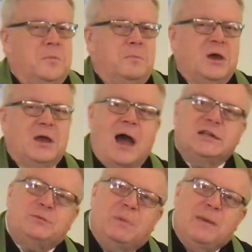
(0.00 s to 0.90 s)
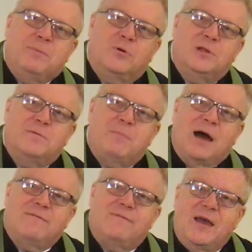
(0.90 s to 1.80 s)
But God's people live
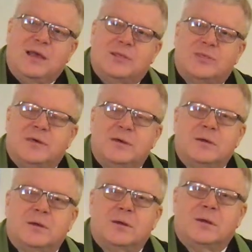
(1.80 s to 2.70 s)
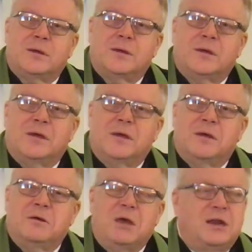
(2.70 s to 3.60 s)
by faith
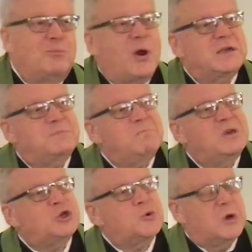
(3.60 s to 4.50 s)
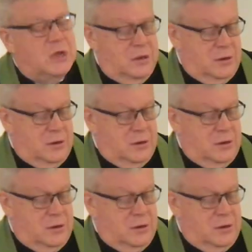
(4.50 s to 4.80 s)
and embrace mystery.